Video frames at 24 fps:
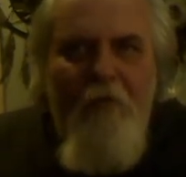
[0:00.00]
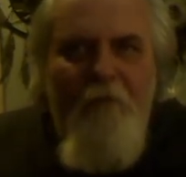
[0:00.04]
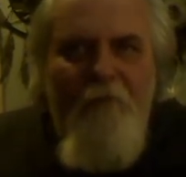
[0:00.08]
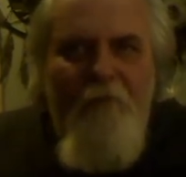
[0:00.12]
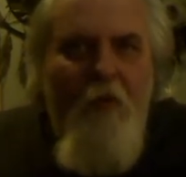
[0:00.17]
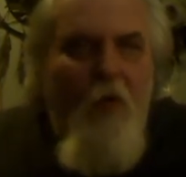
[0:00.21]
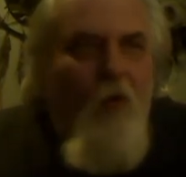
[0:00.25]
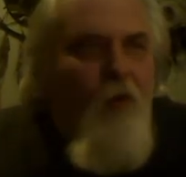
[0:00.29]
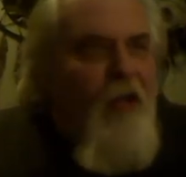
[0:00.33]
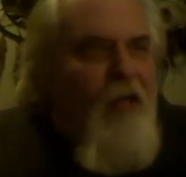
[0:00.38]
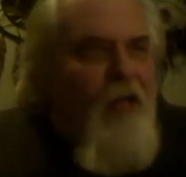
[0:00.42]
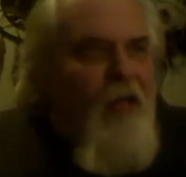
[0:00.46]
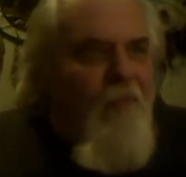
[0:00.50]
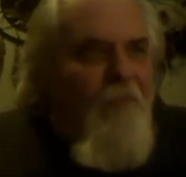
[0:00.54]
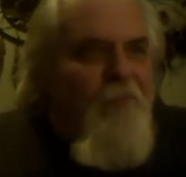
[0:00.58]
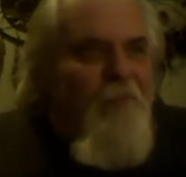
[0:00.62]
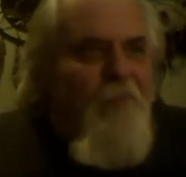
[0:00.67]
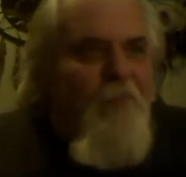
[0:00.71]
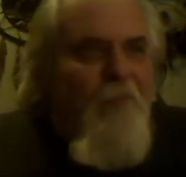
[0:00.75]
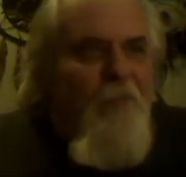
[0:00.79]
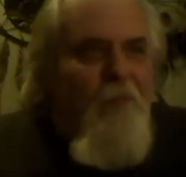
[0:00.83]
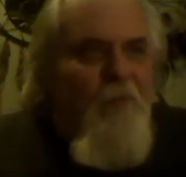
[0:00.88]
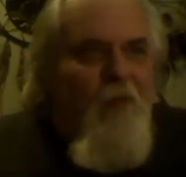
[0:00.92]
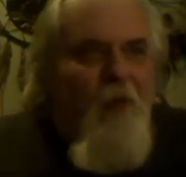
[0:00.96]
For if
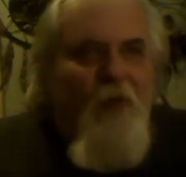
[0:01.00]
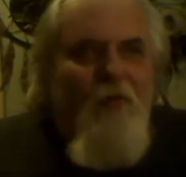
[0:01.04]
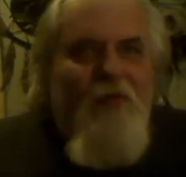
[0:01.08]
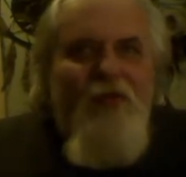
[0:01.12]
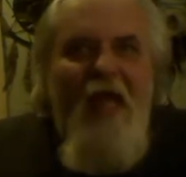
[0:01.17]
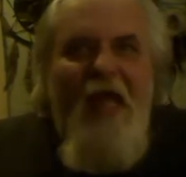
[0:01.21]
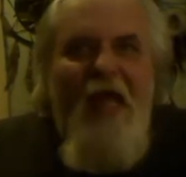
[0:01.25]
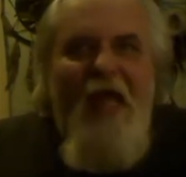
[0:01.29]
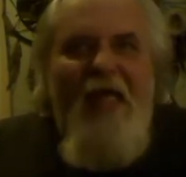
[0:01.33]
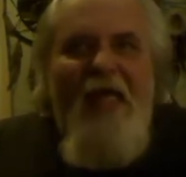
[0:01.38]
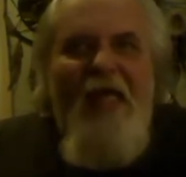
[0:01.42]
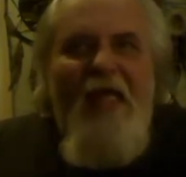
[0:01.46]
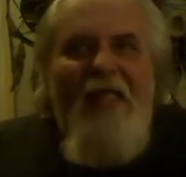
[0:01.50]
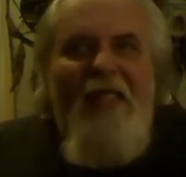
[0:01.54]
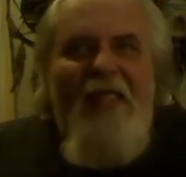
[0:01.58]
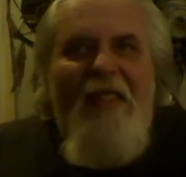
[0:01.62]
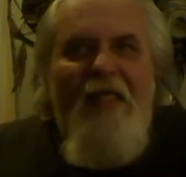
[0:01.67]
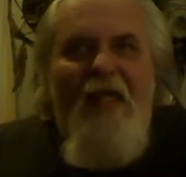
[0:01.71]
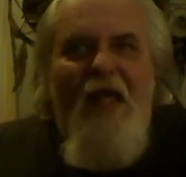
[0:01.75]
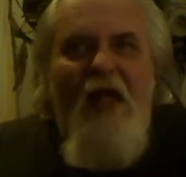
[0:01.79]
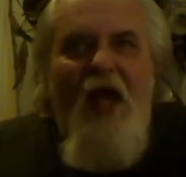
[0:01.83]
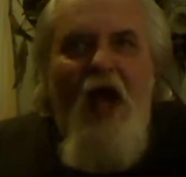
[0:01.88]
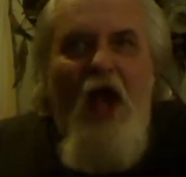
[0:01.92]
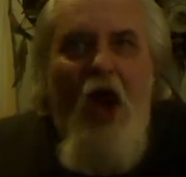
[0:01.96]
they're
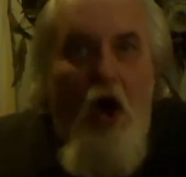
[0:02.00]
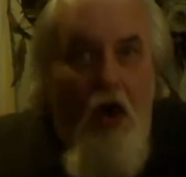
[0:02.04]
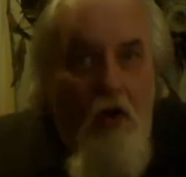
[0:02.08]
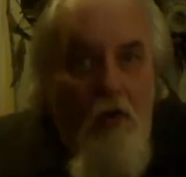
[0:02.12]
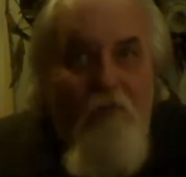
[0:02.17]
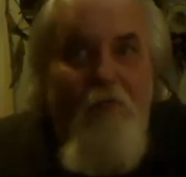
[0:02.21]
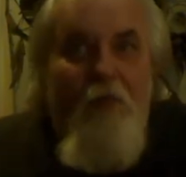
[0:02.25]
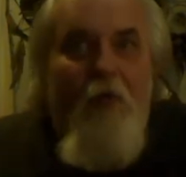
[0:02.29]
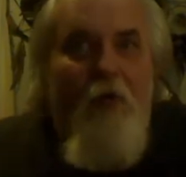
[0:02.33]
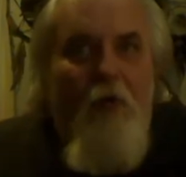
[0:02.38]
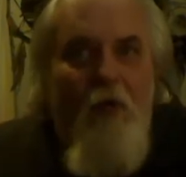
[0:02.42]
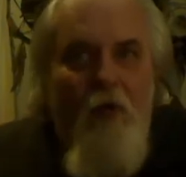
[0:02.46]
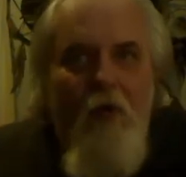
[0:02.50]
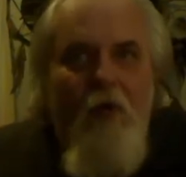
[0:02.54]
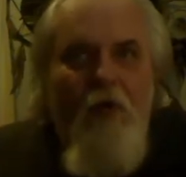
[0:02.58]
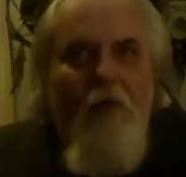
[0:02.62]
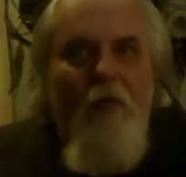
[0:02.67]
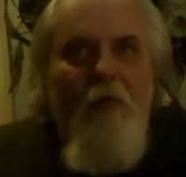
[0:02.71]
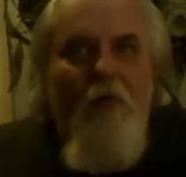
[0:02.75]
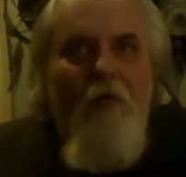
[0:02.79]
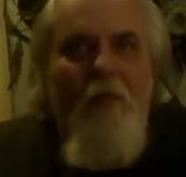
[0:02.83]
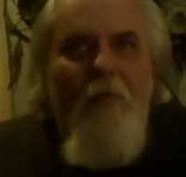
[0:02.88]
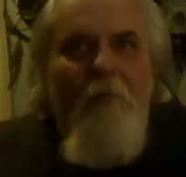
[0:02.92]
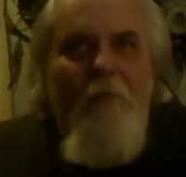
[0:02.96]
taking over
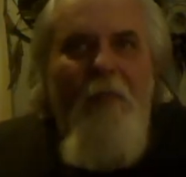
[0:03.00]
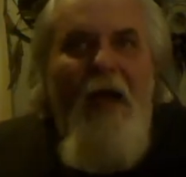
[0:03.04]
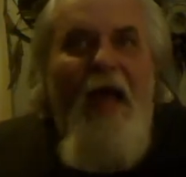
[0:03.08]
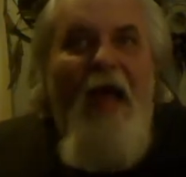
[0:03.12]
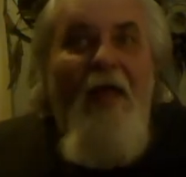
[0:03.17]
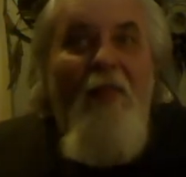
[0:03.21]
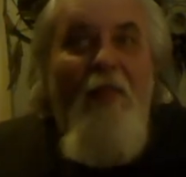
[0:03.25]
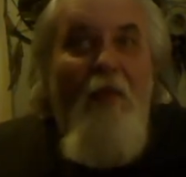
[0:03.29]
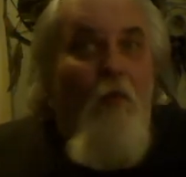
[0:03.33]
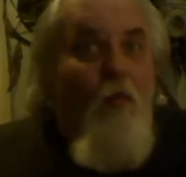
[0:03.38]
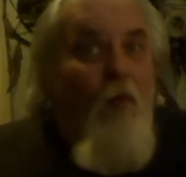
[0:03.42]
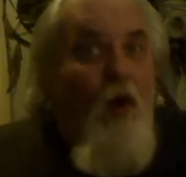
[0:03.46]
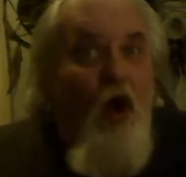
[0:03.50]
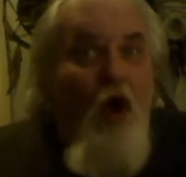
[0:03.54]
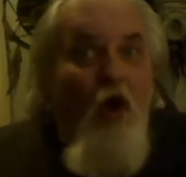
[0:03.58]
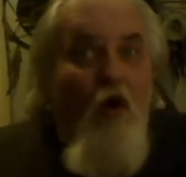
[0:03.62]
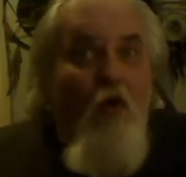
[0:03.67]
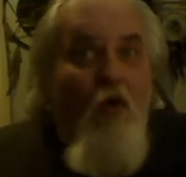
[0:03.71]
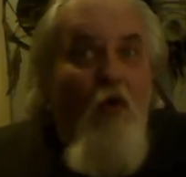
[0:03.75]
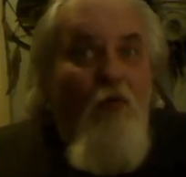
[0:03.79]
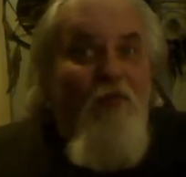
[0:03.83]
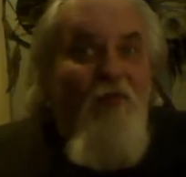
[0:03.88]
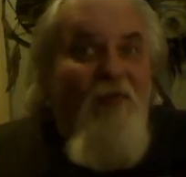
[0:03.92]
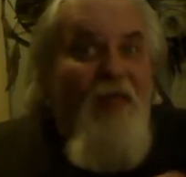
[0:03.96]
by the
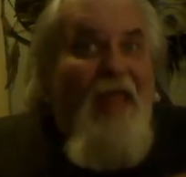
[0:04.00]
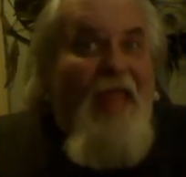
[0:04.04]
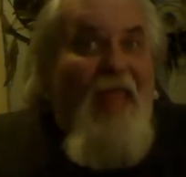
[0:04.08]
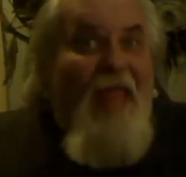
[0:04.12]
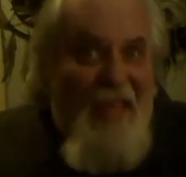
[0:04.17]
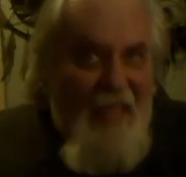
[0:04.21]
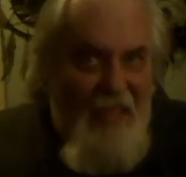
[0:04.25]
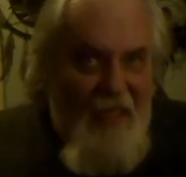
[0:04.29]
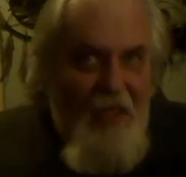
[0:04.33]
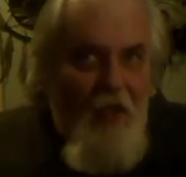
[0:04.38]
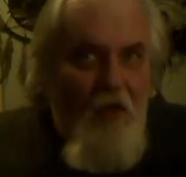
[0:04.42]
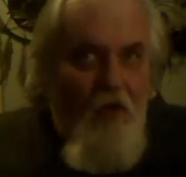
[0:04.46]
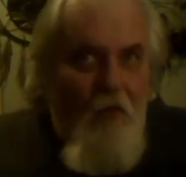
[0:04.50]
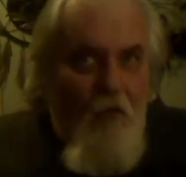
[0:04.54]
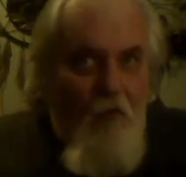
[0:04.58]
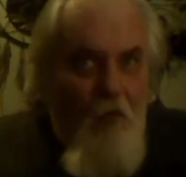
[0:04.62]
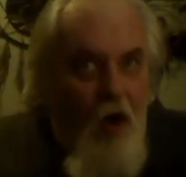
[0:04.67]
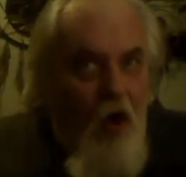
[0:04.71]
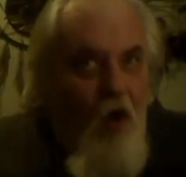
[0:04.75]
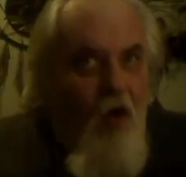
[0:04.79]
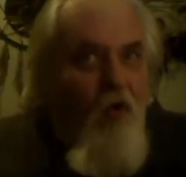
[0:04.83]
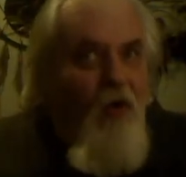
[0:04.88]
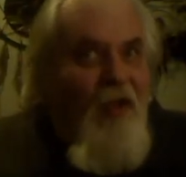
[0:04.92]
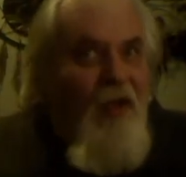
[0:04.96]
wrong thing,
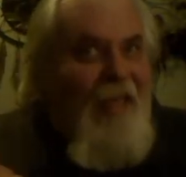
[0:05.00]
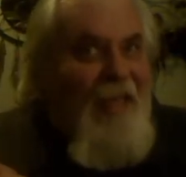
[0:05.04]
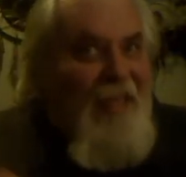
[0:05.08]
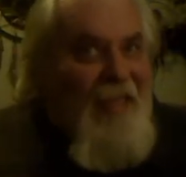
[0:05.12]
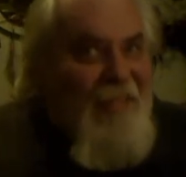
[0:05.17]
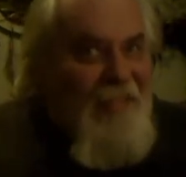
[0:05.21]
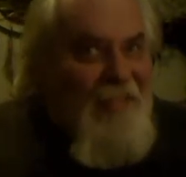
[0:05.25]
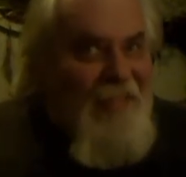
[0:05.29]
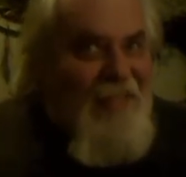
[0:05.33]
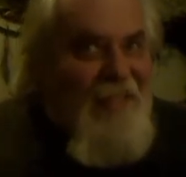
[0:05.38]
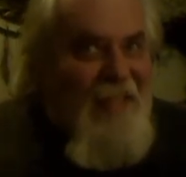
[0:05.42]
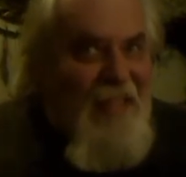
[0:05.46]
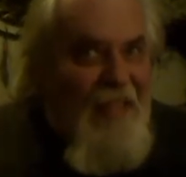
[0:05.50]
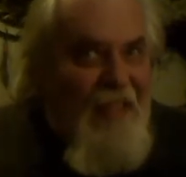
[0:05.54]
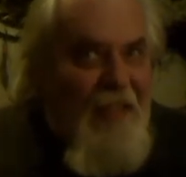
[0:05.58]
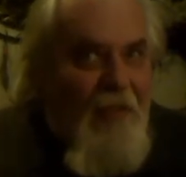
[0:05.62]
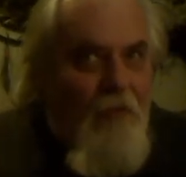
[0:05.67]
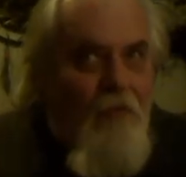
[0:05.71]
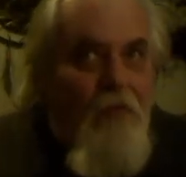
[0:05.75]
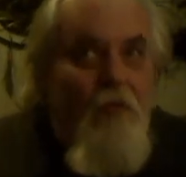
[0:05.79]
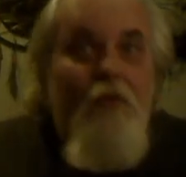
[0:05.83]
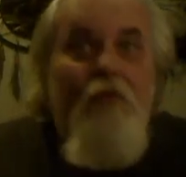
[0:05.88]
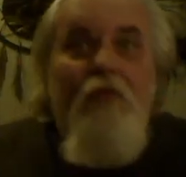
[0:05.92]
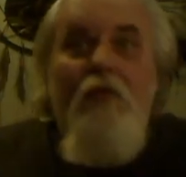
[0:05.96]
wrong entity,
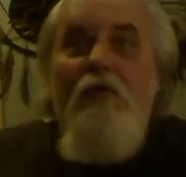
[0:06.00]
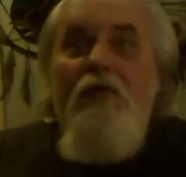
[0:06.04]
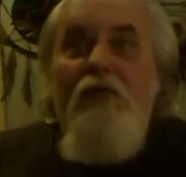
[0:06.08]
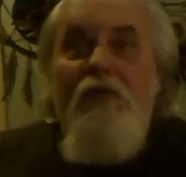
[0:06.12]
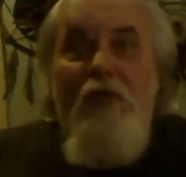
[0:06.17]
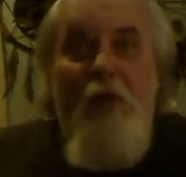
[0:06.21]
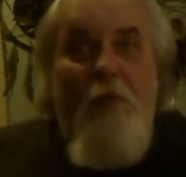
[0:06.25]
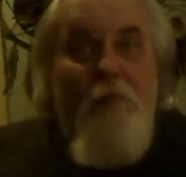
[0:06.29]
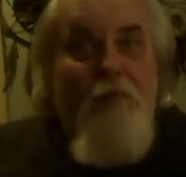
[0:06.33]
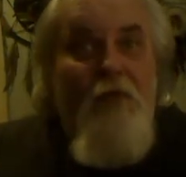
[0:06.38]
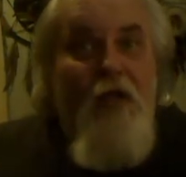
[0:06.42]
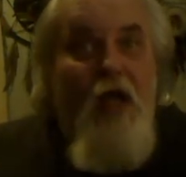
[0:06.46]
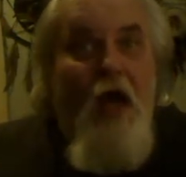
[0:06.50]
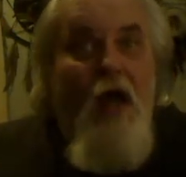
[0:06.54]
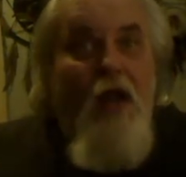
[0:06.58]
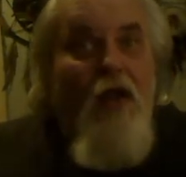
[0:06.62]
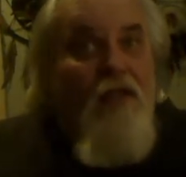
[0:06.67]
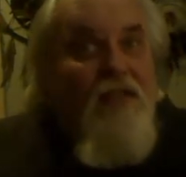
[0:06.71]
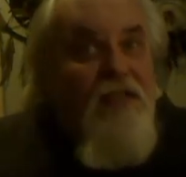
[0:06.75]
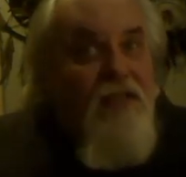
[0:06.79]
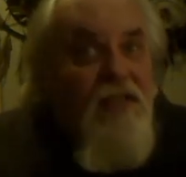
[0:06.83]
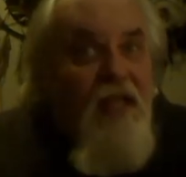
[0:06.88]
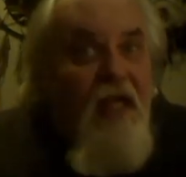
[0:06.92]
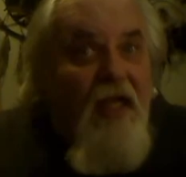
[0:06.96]
some call
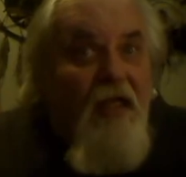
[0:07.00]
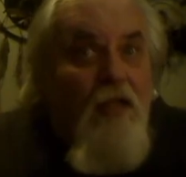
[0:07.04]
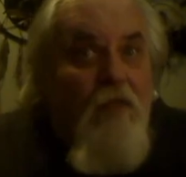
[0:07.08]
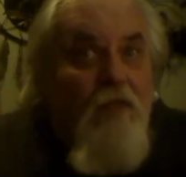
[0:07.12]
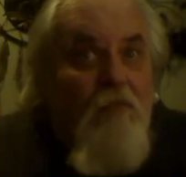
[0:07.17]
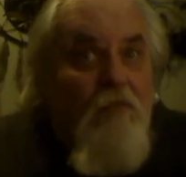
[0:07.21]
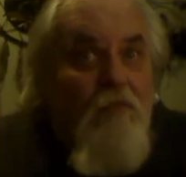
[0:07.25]
it Satan,